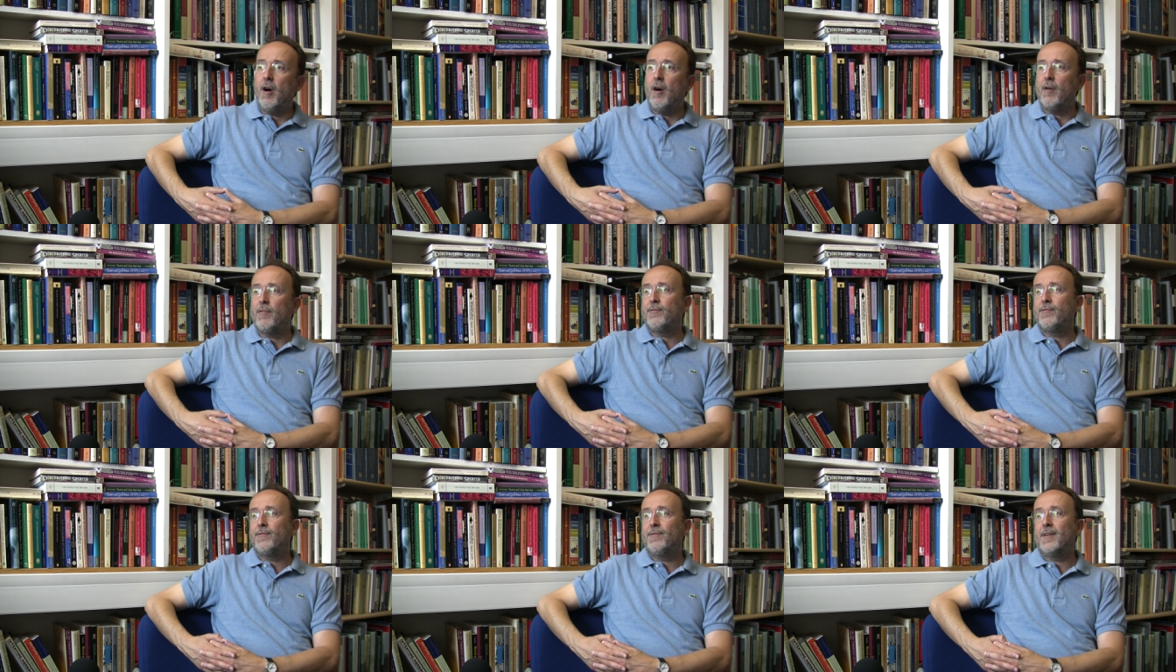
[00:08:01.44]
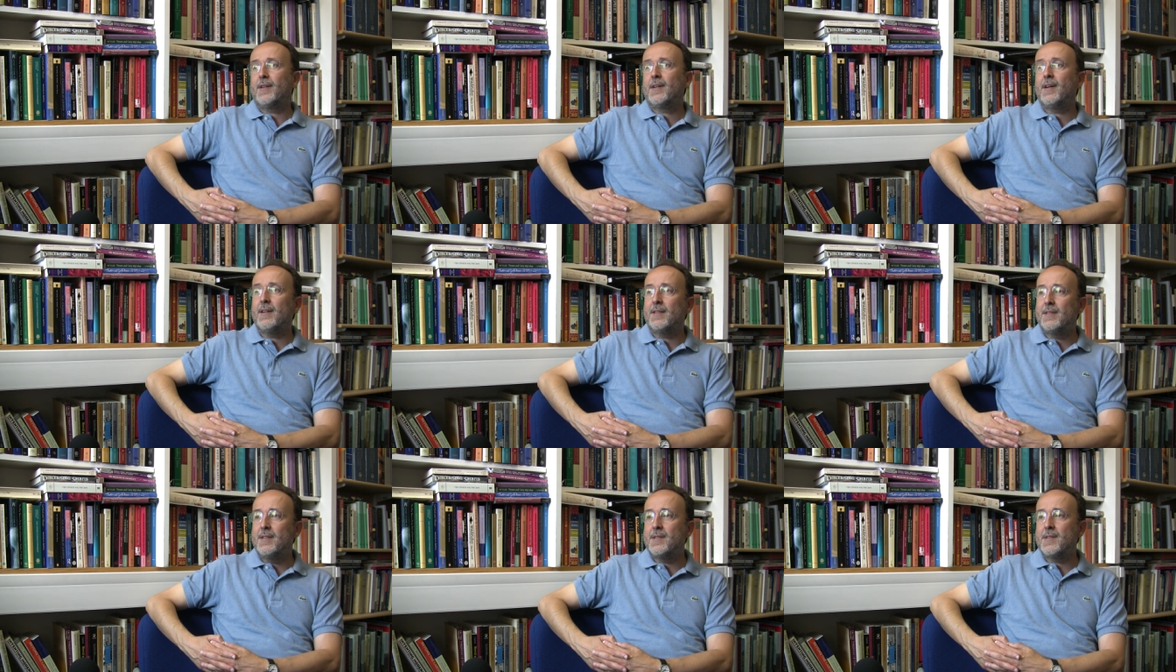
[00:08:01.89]
of
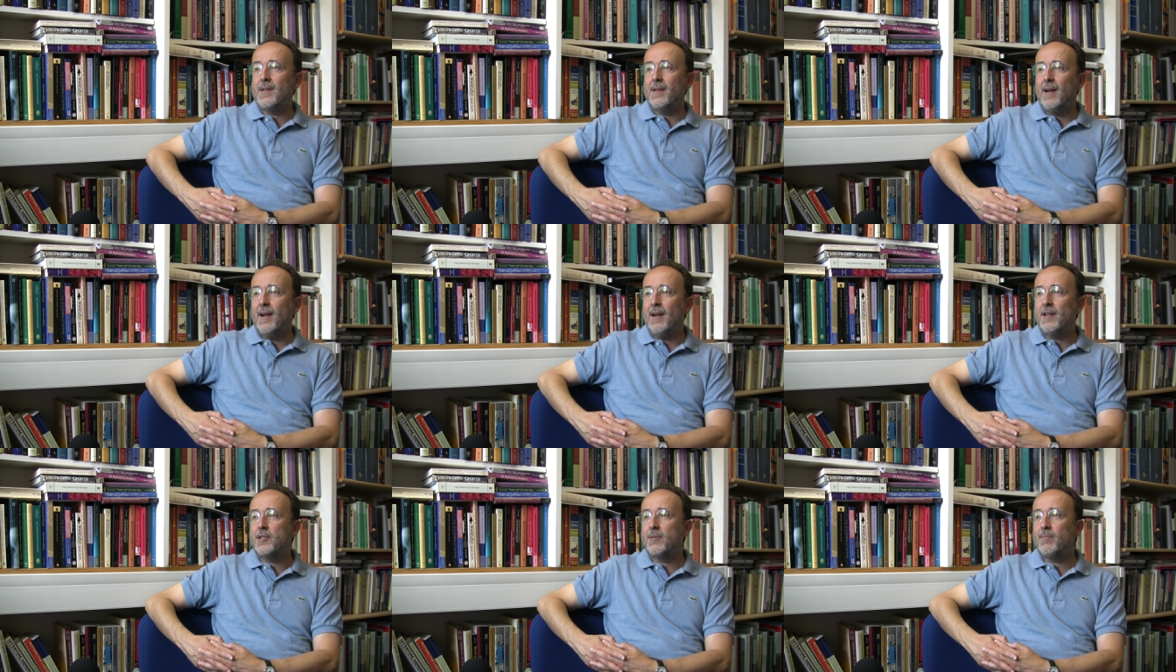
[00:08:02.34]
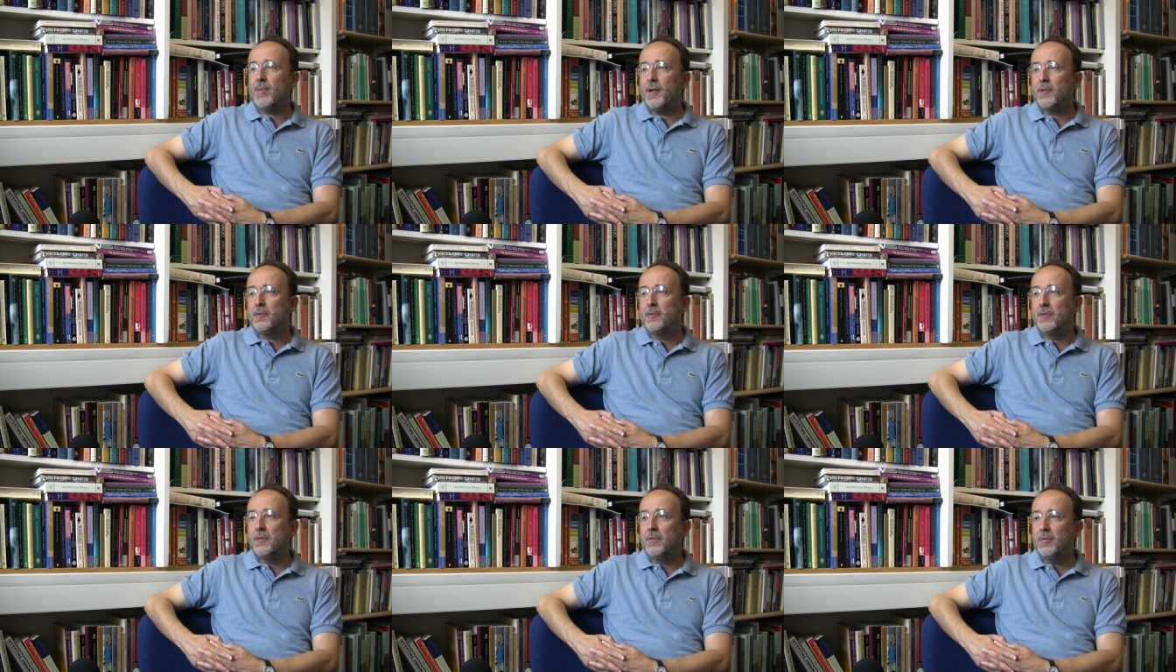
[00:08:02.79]
Cartesian
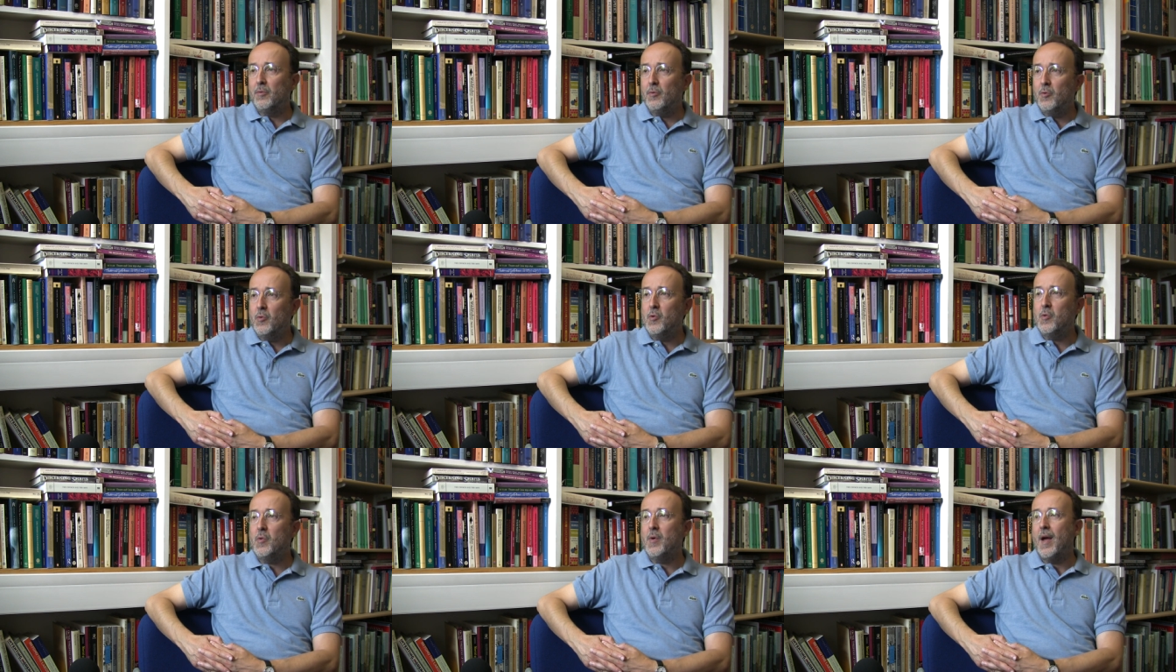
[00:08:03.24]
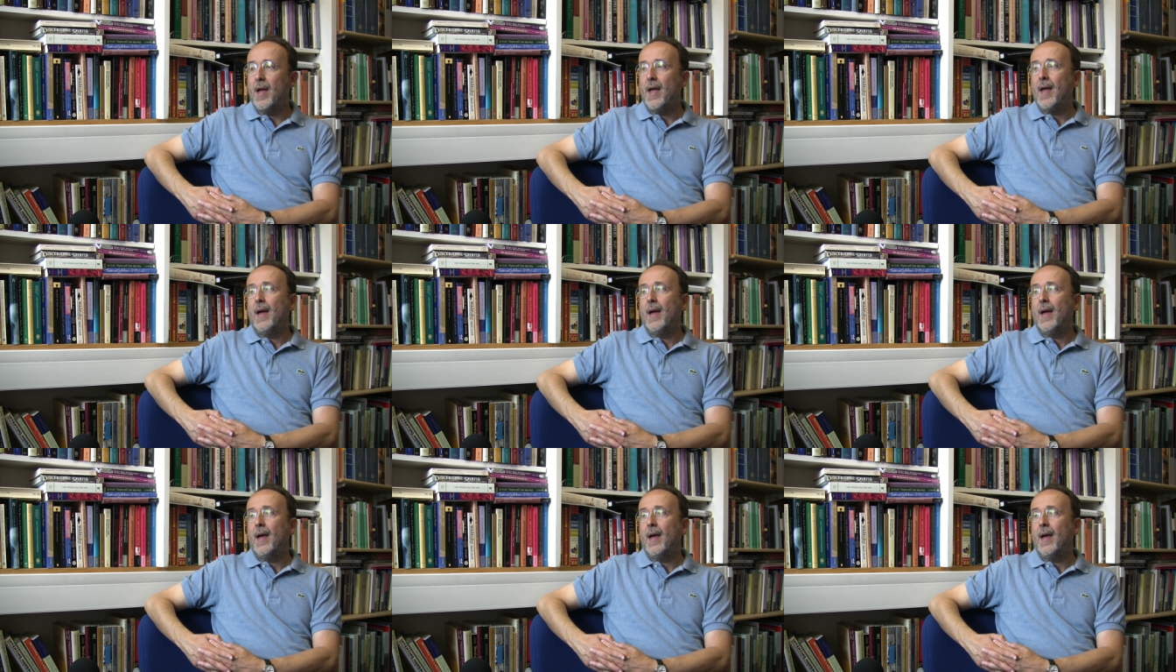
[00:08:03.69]
algebra to